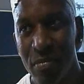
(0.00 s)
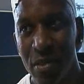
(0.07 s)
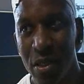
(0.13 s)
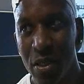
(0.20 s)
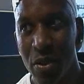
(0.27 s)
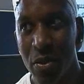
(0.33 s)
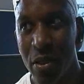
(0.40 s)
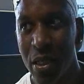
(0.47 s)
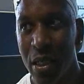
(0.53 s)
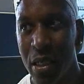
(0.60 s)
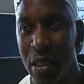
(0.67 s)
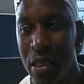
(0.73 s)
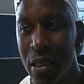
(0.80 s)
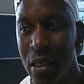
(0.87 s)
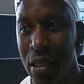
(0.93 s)
you know,
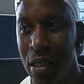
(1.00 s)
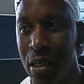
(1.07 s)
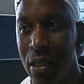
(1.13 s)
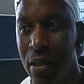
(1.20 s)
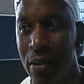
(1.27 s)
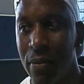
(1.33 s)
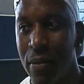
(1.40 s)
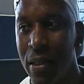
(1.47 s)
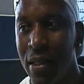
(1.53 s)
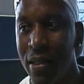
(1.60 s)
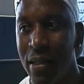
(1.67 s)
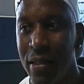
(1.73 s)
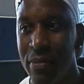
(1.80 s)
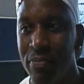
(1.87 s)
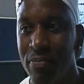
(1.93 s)

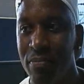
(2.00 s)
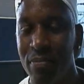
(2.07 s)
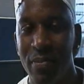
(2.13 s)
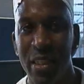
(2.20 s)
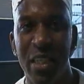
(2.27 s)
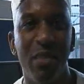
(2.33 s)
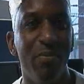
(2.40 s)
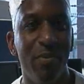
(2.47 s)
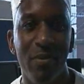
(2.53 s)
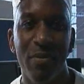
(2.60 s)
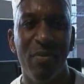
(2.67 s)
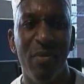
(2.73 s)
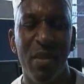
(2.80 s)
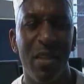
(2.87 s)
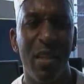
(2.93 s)
uh,
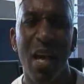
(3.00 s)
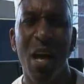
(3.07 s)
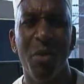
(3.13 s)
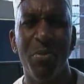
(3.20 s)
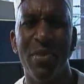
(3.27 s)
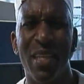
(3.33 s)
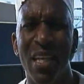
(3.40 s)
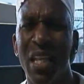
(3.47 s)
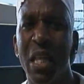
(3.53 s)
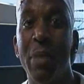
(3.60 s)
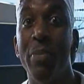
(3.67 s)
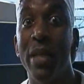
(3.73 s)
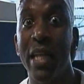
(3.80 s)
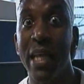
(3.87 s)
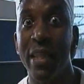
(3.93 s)
uh, helps
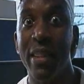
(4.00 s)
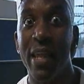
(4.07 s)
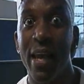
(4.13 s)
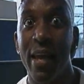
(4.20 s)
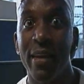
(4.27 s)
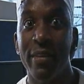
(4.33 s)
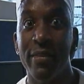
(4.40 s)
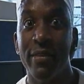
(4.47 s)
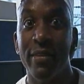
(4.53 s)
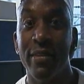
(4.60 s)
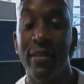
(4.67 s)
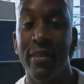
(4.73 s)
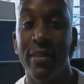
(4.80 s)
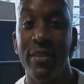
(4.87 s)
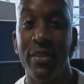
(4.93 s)
eliminate that.
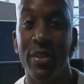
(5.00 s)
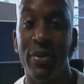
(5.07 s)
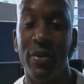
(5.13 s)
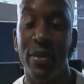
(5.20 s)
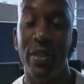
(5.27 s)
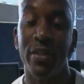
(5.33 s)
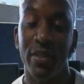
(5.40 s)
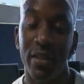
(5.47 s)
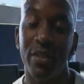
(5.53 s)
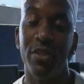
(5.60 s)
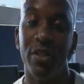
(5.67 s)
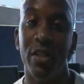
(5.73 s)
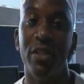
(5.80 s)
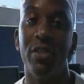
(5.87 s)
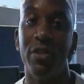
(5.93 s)
So it, it's
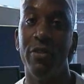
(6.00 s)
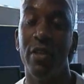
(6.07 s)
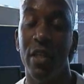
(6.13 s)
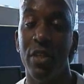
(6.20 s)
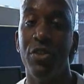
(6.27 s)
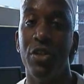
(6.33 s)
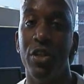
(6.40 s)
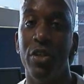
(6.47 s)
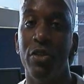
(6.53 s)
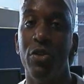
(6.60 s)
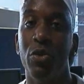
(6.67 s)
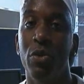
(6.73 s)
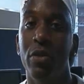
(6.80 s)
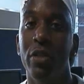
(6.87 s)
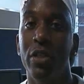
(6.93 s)
it's a it's a good
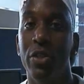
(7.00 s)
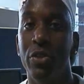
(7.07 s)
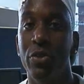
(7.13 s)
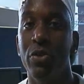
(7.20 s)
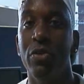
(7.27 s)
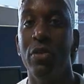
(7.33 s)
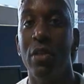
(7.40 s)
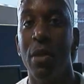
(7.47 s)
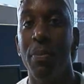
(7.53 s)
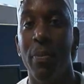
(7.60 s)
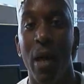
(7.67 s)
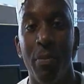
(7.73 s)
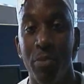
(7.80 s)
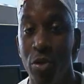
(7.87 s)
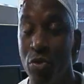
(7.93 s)
tool to use. I'm
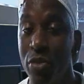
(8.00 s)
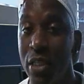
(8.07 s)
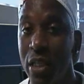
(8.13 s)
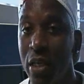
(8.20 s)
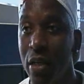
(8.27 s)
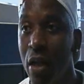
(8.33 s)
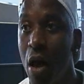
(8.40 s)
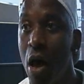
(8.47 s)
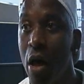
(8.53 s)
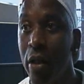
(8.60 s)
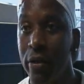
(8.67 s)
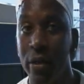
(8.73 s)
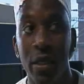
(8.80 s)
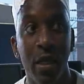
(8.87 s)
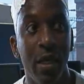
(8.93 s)
I'm using it
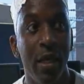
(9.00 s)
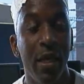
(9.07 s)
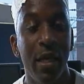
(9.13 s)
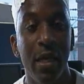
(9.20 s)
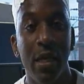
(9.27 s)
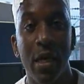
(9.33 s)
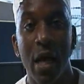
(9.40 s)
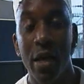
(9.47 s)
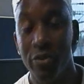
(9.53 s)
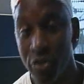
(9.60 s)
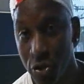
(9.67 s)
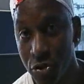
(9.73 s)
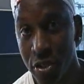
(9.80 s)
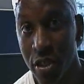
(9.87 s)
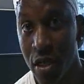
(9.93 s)
on. I
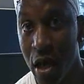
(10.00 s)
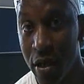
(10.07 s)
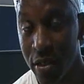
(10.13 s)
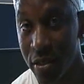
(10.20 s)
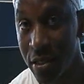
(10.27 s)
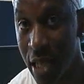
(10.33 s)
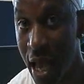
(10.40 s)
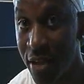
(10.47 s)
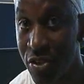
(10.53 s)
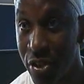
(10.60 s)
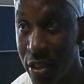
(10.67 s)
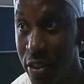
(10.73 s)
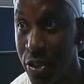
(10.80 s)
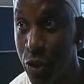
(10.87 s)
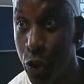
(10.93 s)
used it on
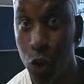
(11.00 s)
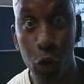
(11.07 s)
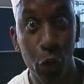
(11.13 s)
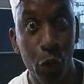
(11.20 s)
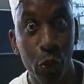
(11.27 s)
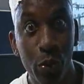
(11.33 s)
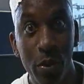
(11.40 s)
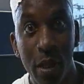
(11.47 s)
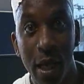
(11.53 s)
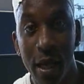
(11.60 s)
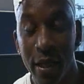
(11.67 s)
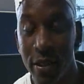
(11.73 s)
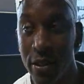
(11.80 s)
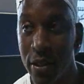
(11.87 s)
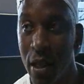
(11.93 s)
Assassin 2.
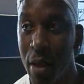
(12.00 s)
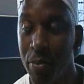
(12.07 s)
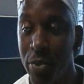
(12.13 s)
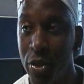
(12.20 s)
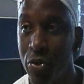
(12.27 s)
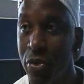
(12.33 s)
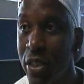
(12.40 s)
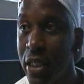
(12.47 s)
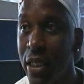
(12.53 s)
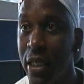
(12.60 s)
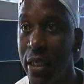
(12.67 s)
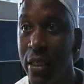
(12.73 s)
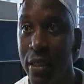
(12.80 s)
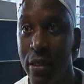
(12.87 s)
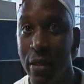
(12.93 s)
I, am using
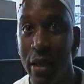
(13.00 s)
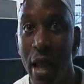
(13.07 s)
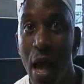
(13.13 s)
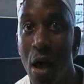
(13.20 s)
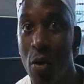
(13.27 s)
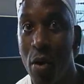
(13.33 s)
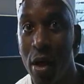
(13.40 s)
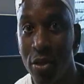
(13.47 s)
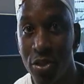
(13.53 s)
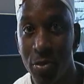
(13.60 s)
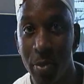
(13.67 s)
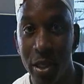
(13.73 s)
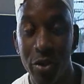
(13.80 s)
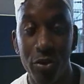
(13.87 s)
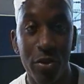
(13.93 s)
it now on
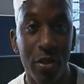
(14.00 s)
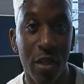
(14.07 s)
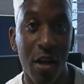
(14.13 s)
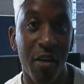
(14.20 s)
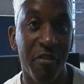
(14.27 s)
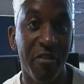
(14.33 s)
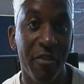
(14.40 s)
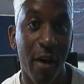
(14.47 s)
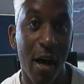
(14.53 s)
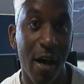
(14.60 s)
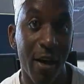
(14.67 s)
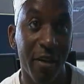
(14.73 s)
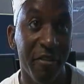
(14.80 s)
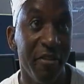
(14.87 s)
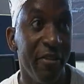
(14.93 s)
Splinter Cell
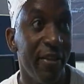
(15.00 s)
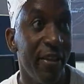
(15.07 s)
5,